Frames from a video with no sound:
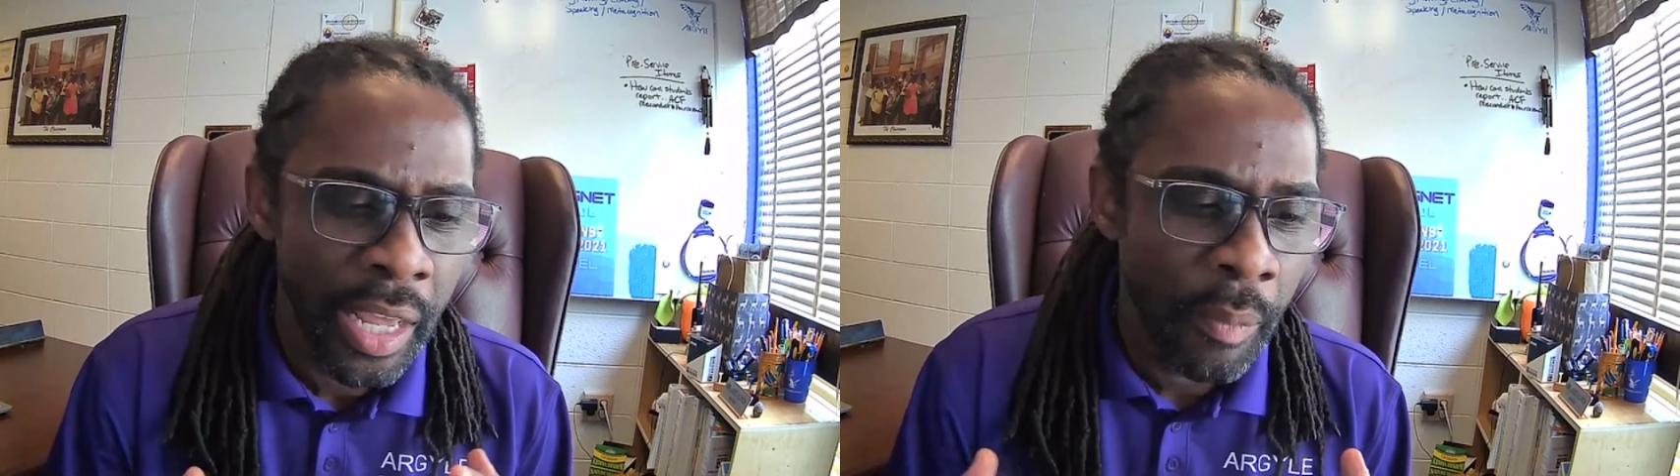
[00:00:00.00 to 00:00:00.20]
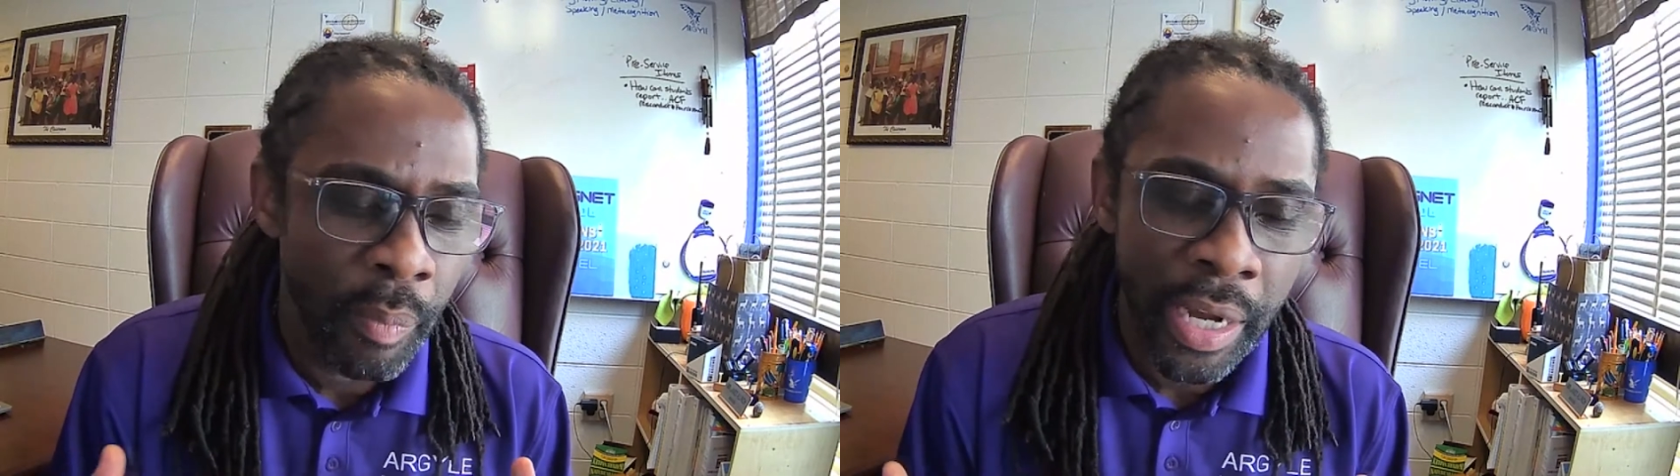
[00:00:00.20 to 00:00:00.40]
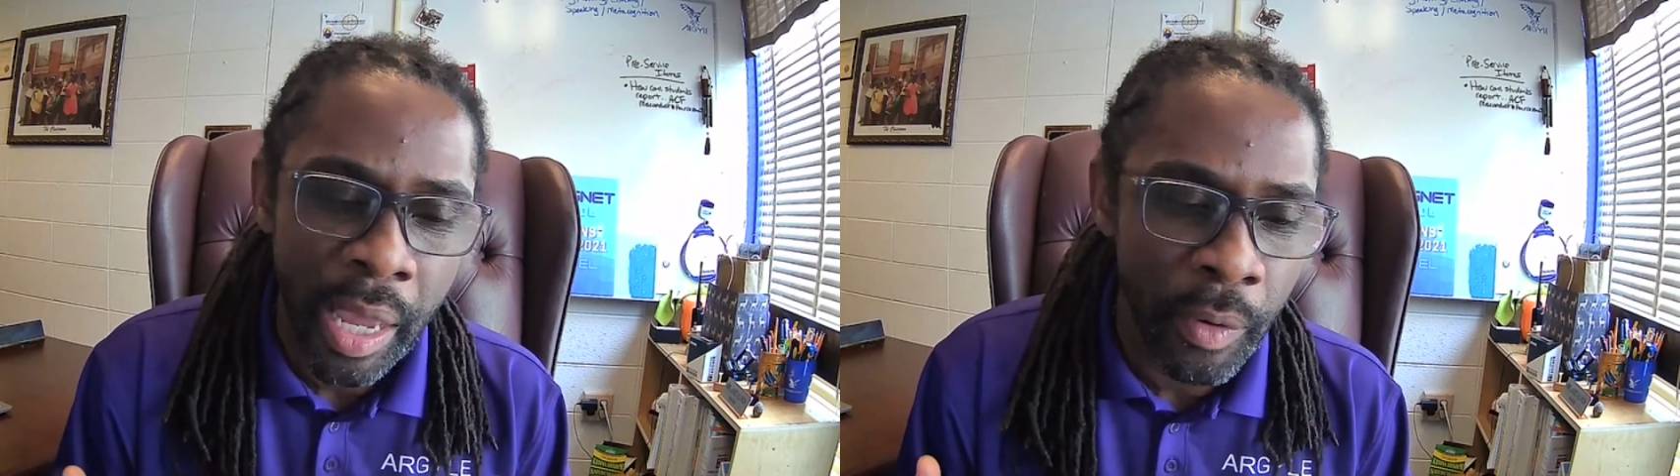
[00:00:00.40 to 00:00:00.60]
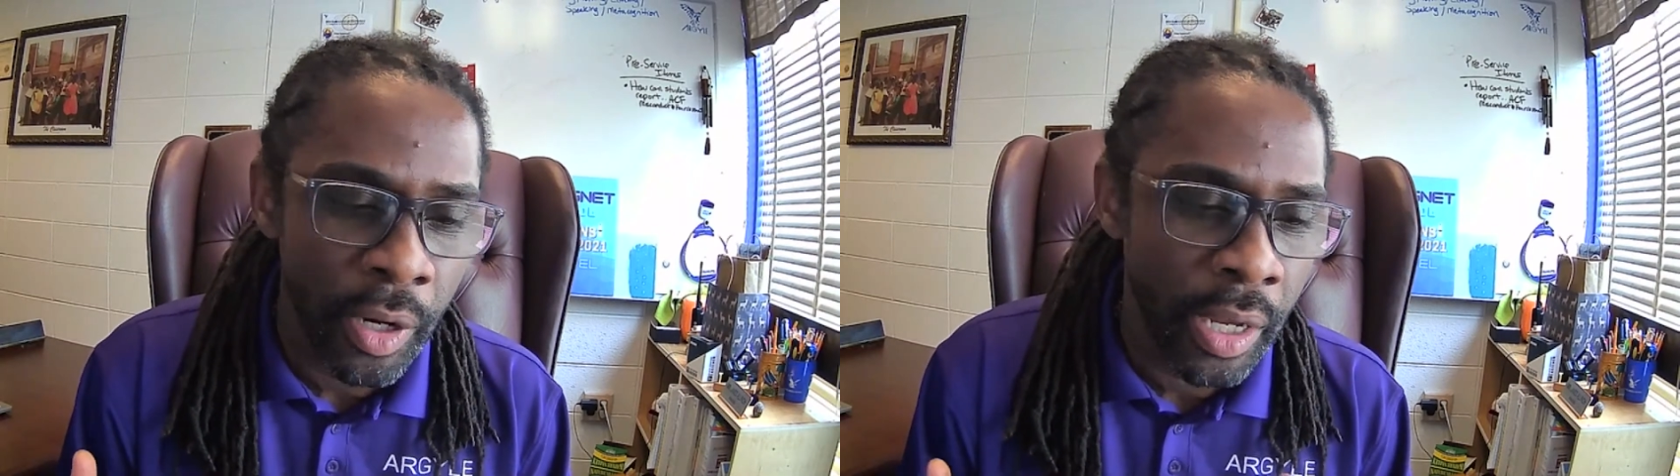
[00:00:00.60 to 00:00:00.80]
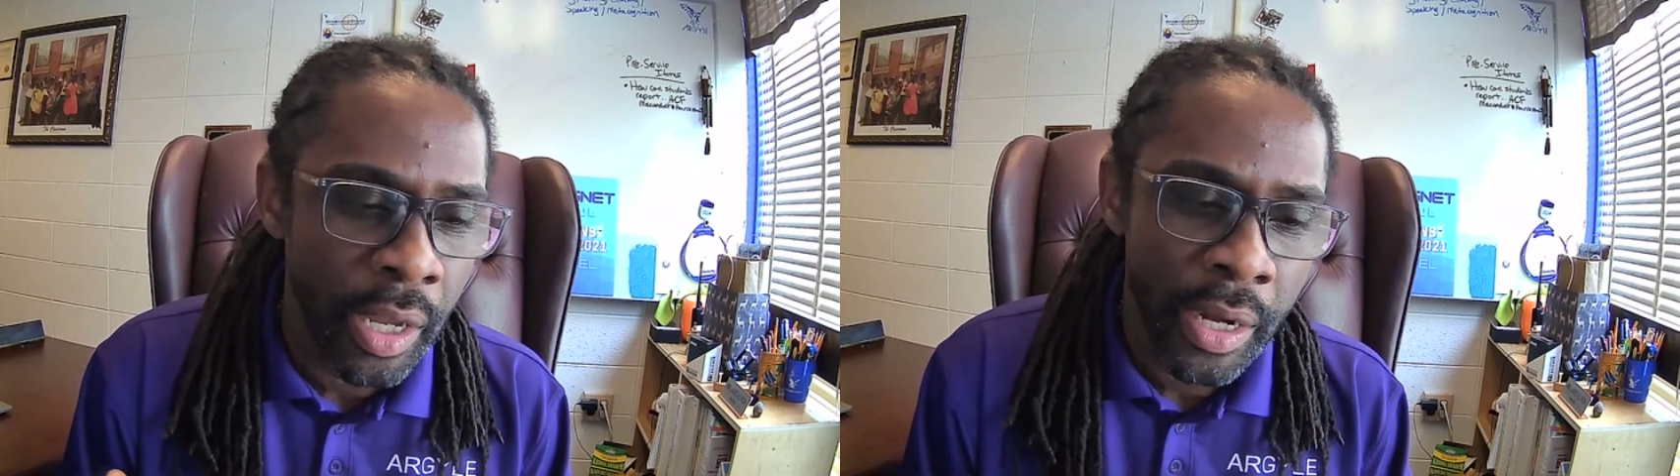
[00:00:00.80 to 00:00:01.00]
being able
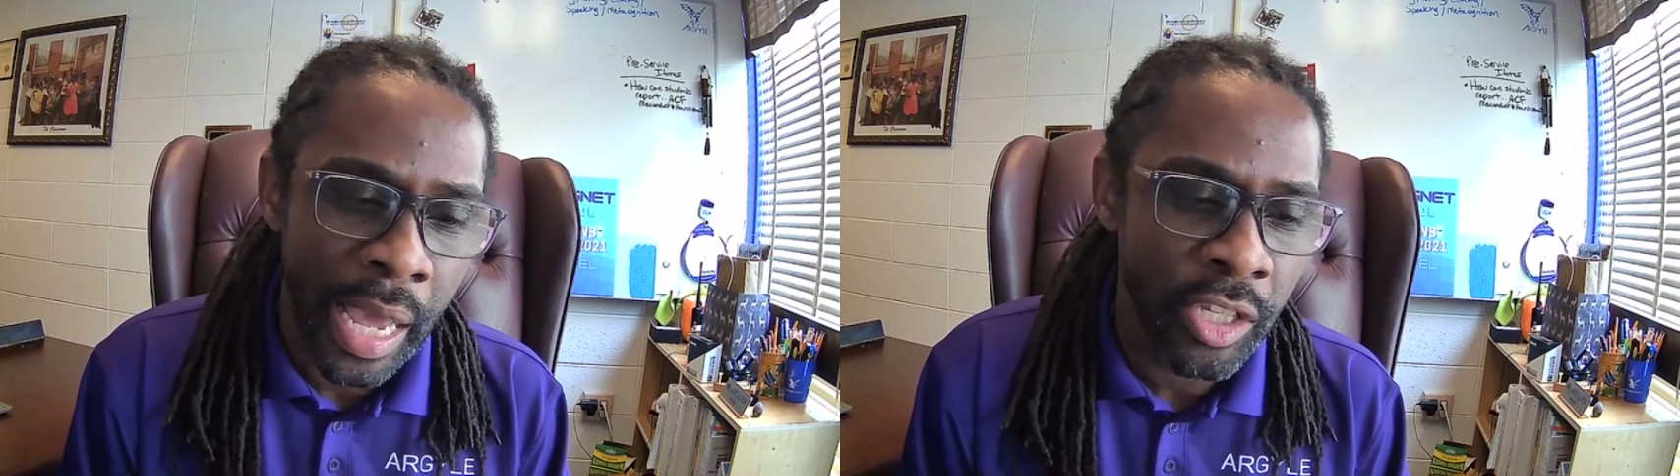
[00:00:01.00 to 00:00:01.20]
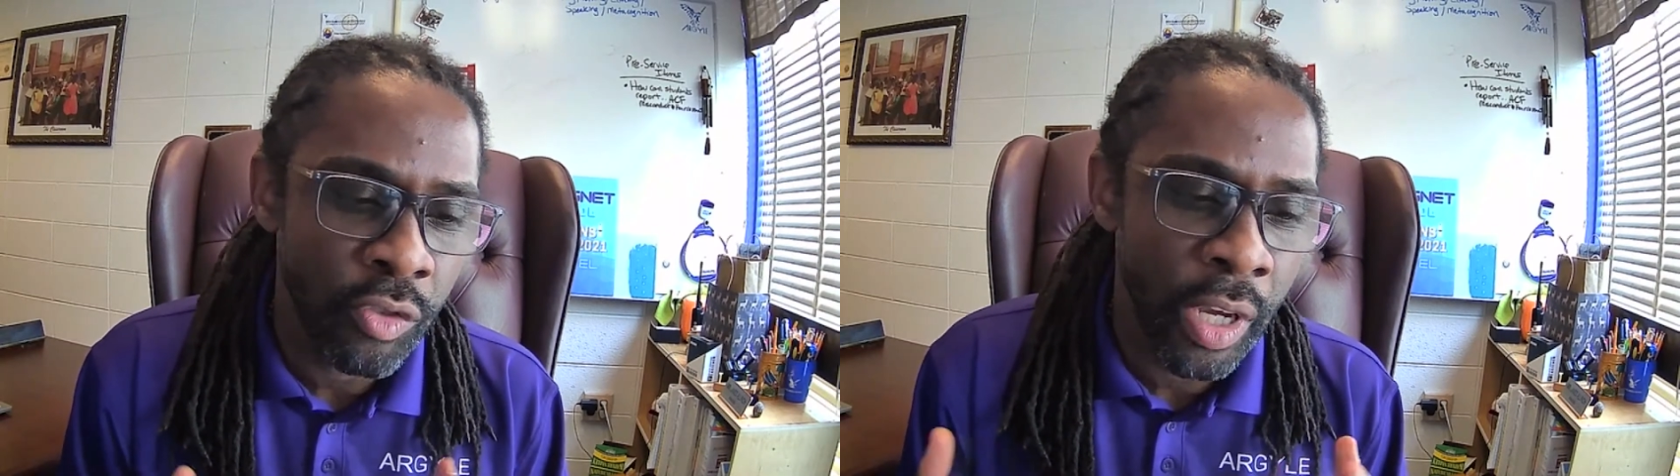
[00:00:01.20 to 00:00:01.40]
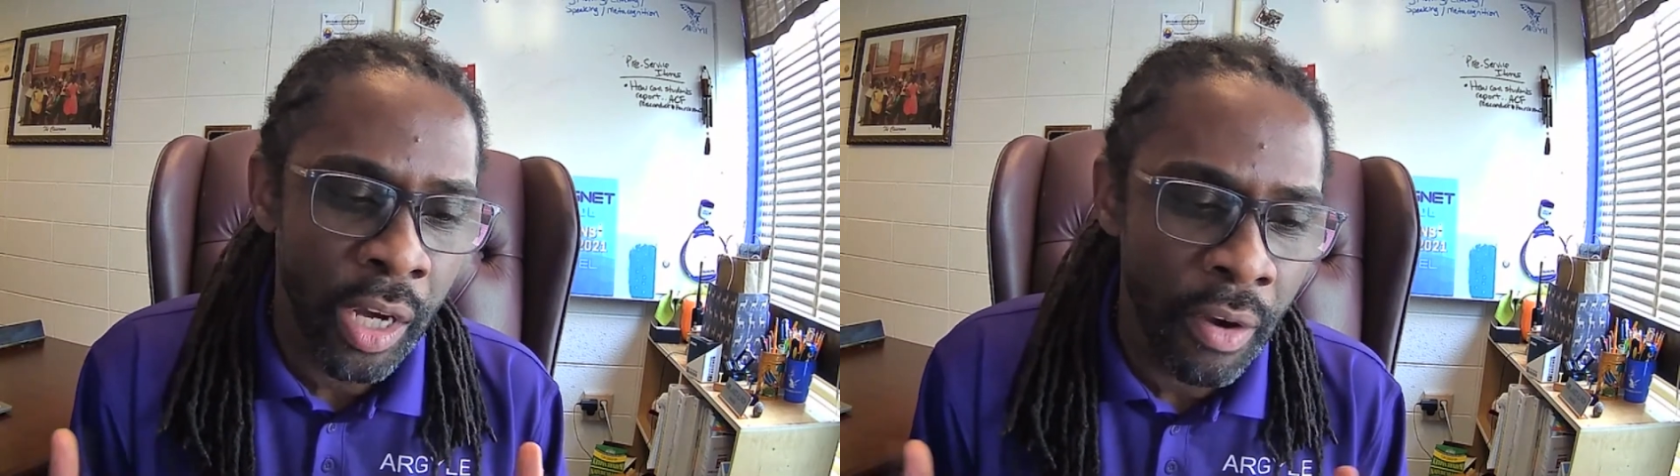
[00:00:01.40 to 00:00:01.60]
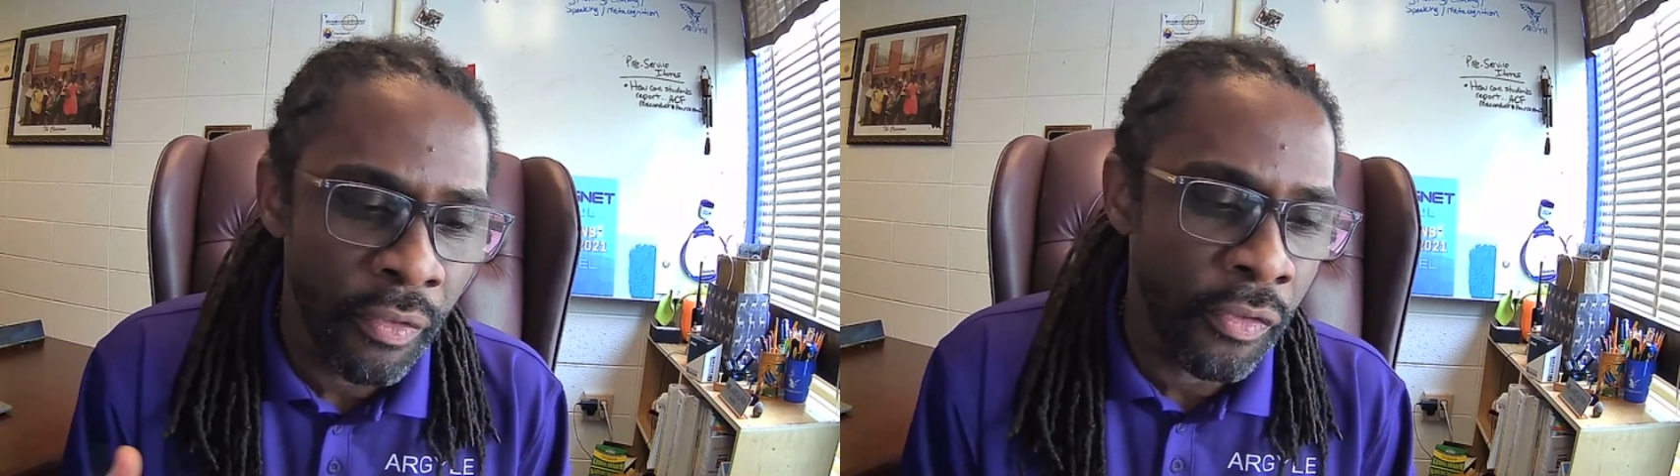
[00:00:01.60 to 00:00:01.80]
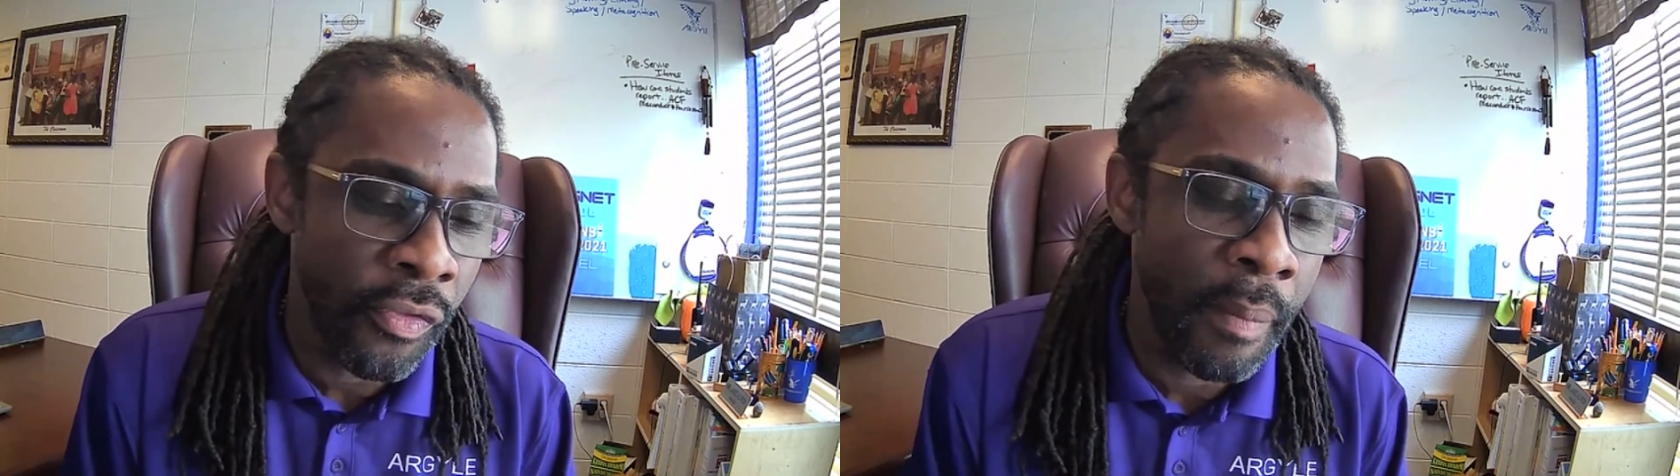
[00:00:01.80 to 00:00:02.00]
to not just recover
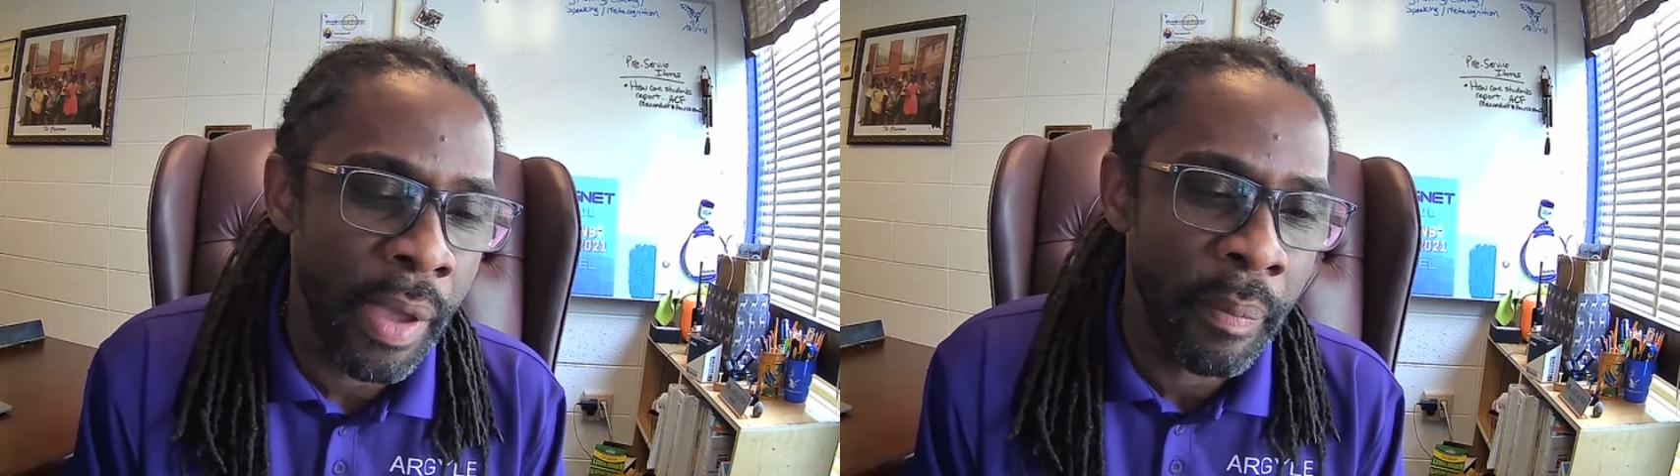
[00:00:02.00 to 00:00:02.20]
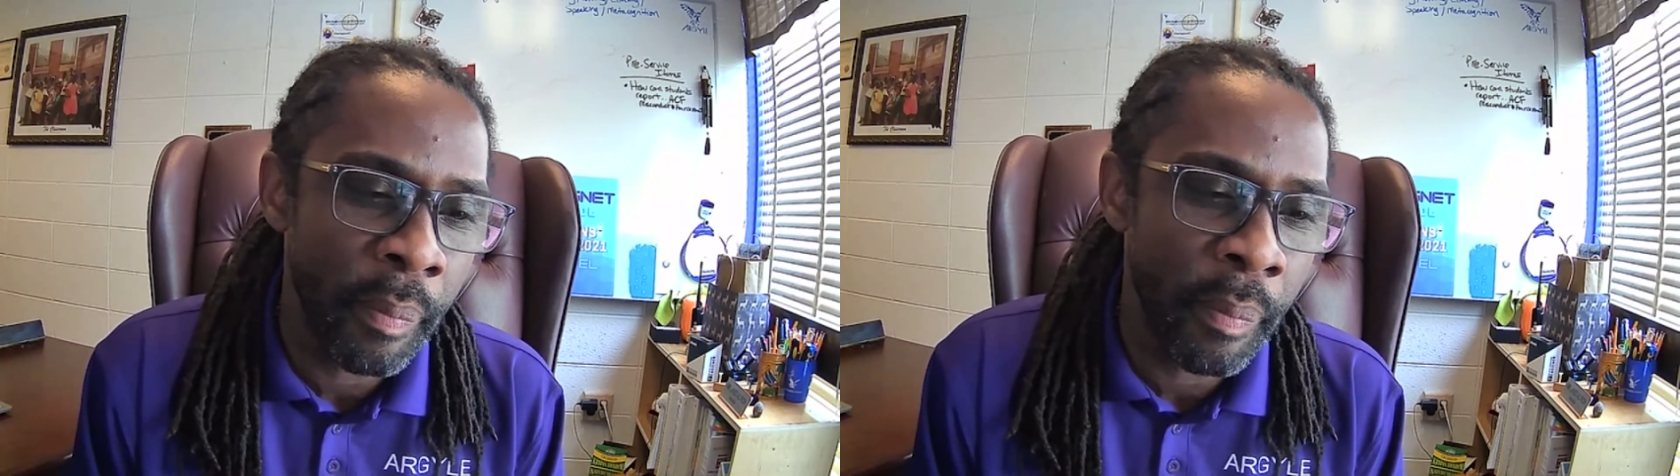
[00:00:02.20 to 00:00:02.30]
from it,